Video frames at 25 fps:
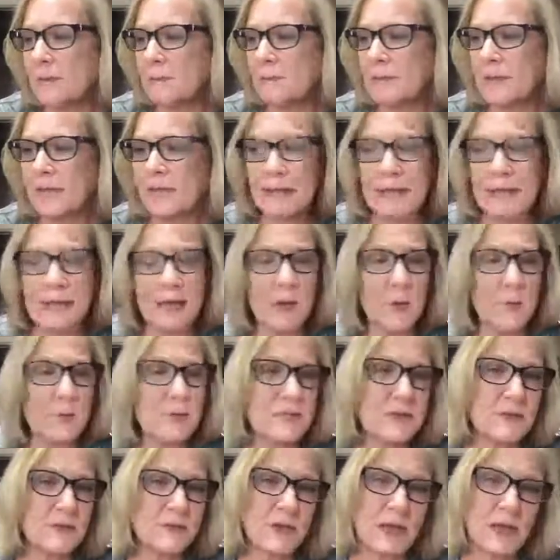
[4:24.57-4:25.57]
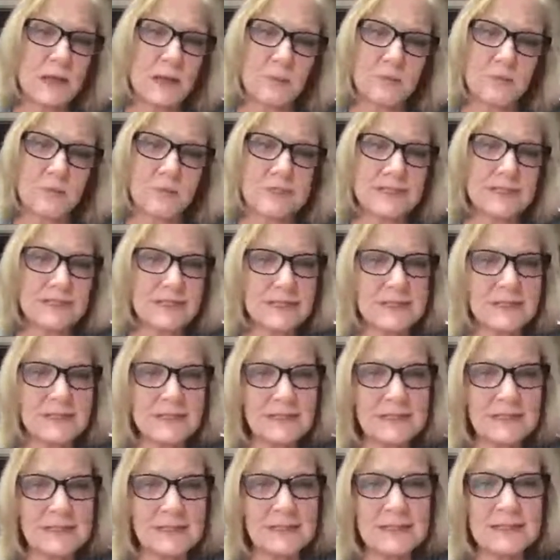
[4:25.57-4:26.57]
It helps develop
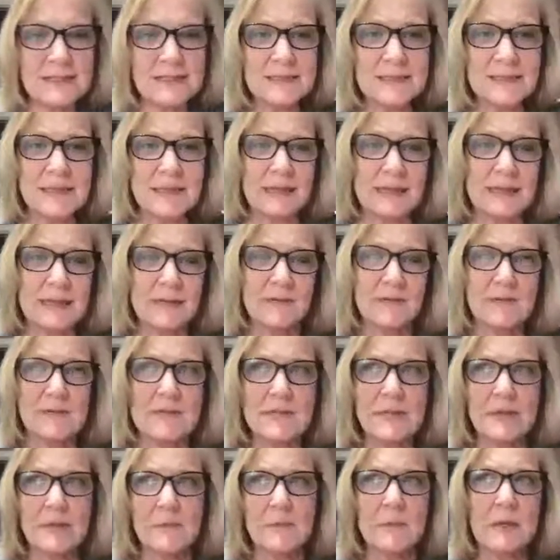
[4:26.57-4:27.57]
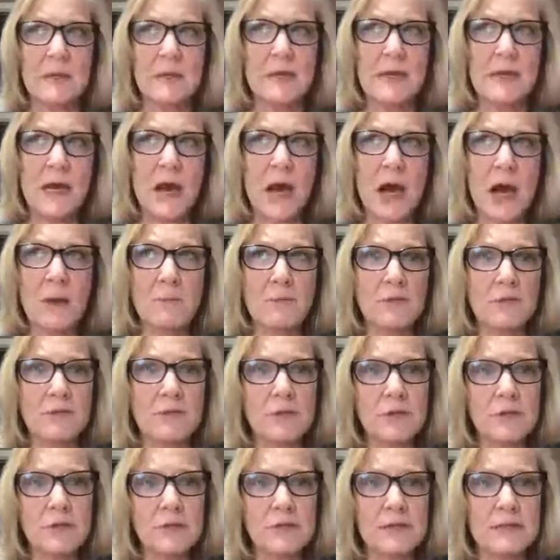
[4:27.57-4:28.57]
resistance. It gives them
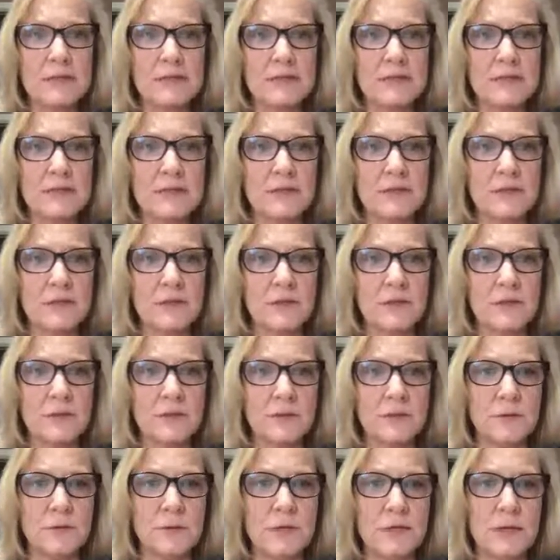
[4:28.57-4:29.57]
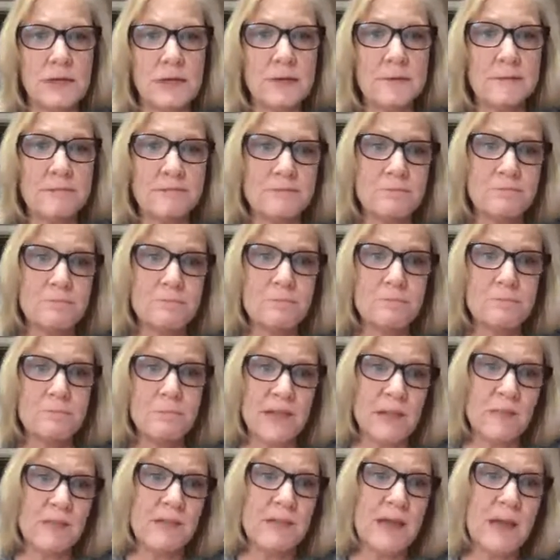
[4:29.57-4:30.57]
opportunities to
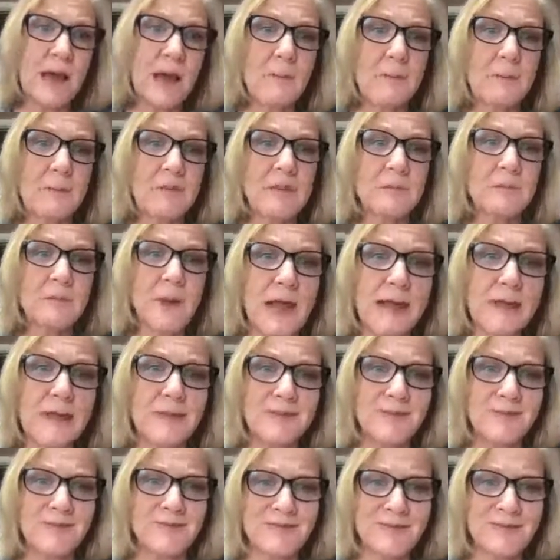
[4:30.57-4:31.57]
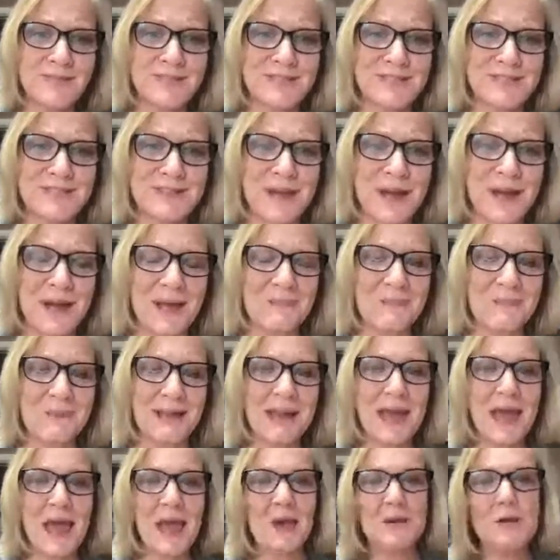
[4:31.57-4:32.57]
maybe not be right the first time.
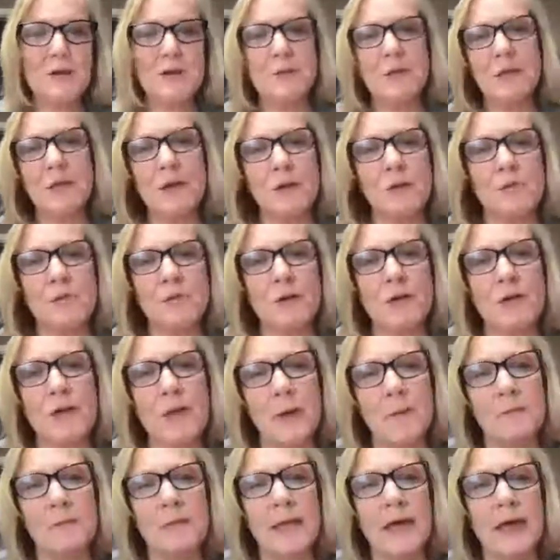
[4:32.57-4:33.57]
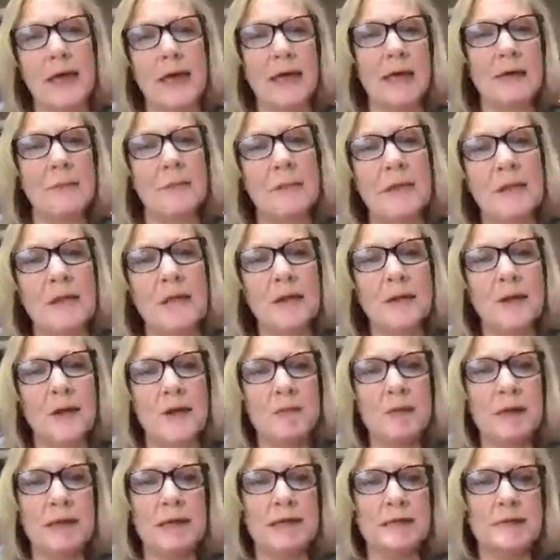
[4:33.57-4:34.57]
And how do we overcome that and make our
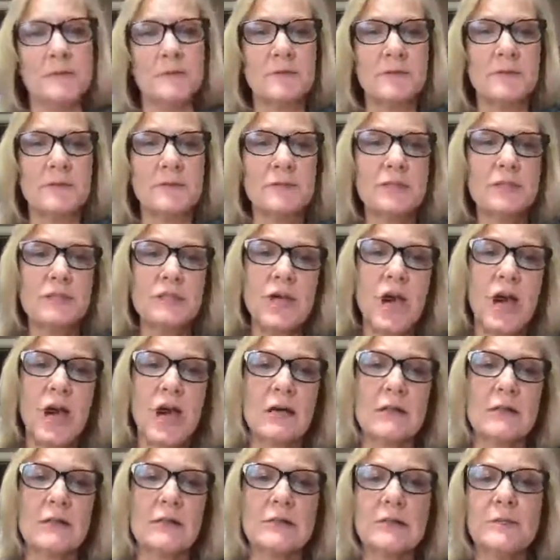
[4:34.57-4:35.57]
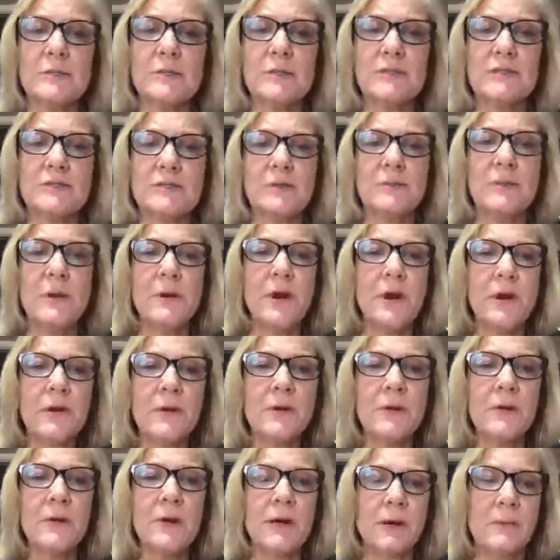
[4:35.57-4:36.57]
rights? We'll talk a little bit
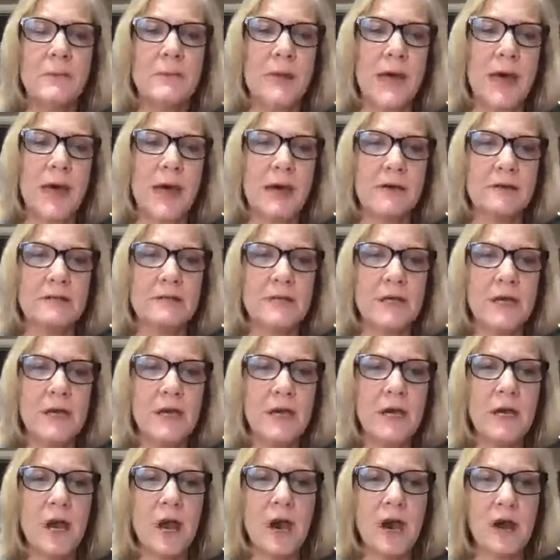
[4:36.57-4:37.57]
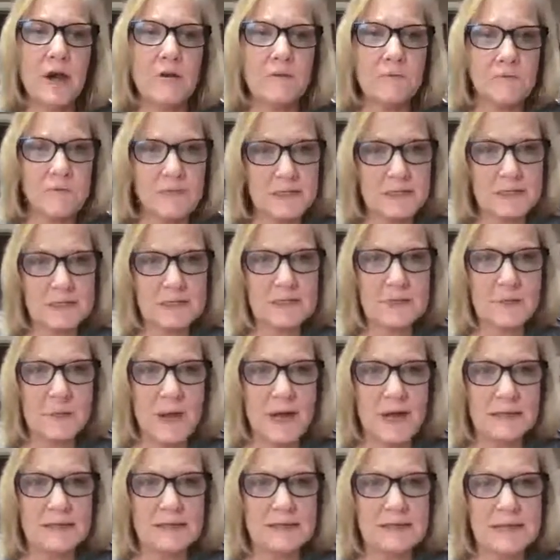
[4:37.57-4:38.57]
tomorrow about our fixed
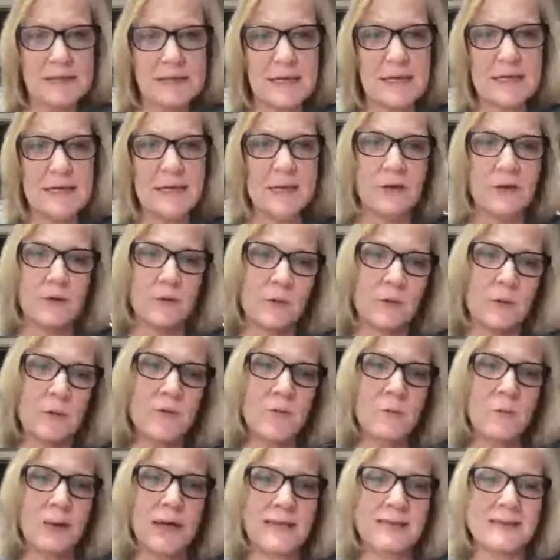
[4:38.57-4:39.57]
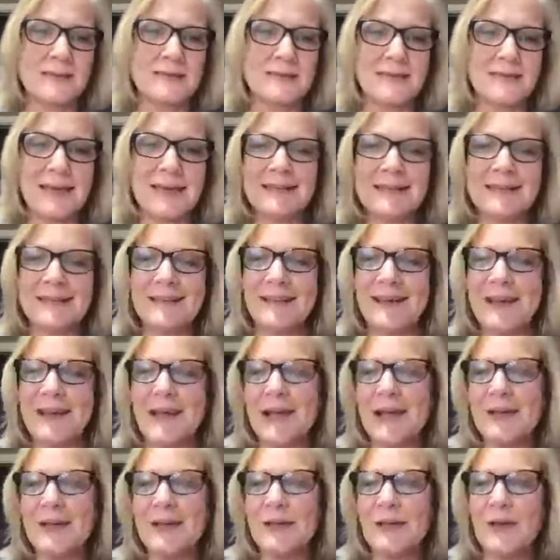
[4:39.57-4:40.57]
mindset and our growth mindset. And
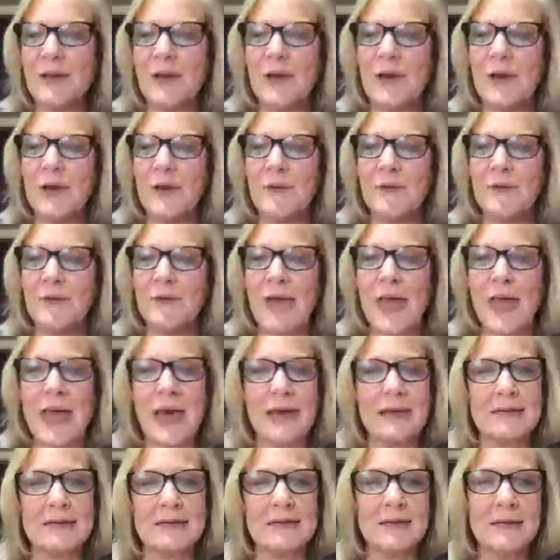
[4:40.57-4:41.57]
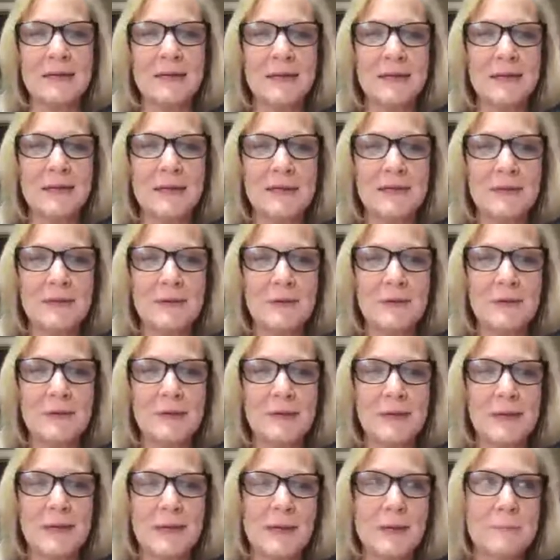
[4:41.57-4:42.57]
I know that
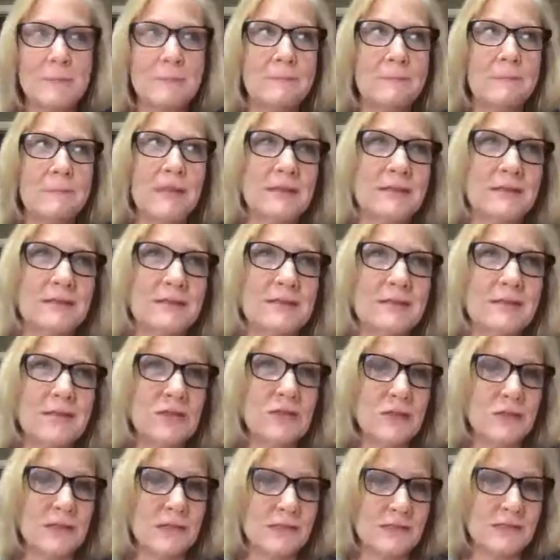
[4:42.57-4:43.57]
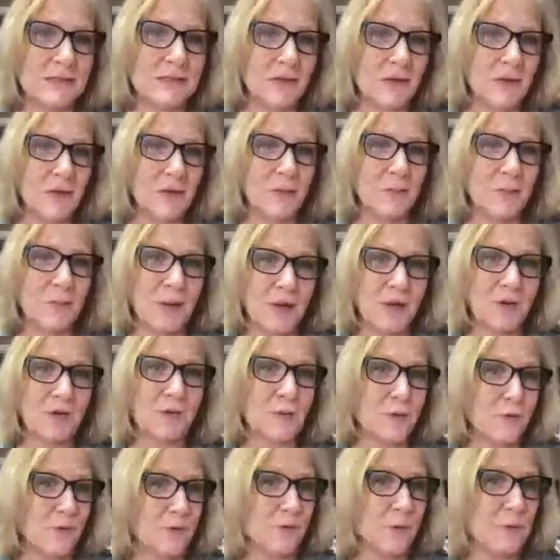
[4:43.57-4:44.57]
your students know about
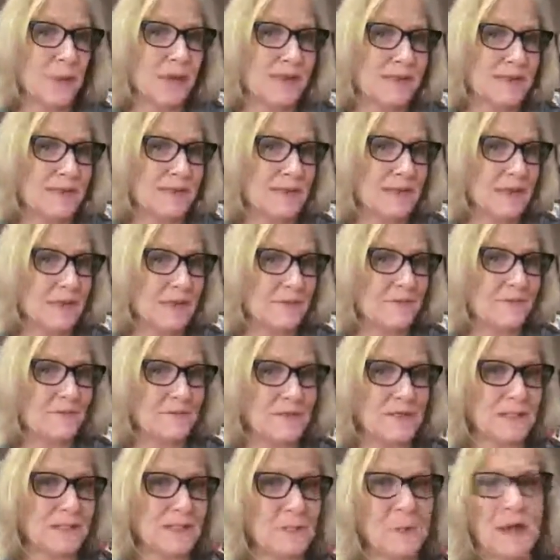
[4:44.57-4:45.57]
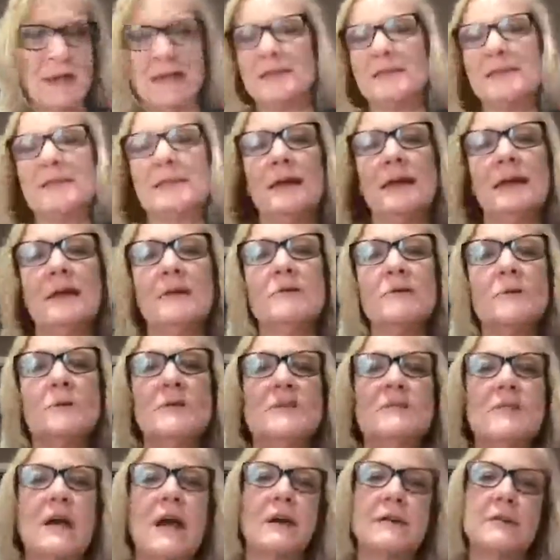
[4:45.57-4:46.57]
growth mindset and fixed mindset because we
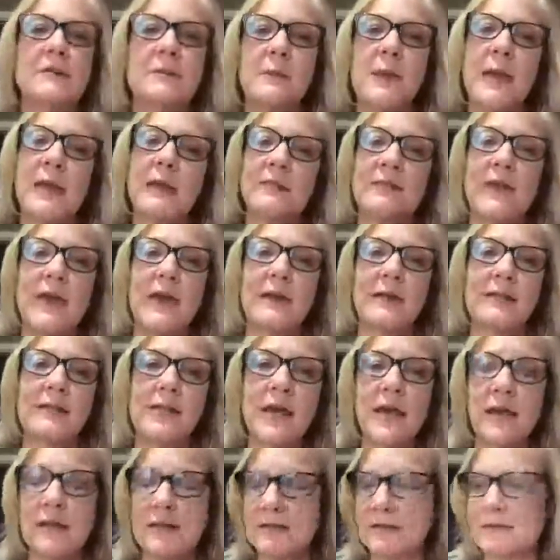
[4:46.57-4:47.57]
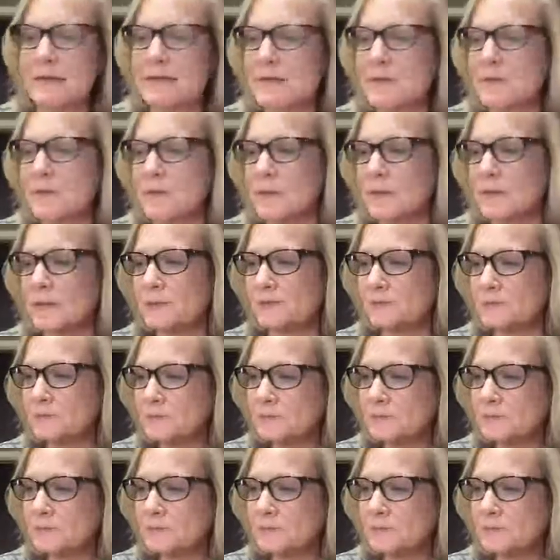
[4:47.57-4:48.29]
talked about that a lot at school.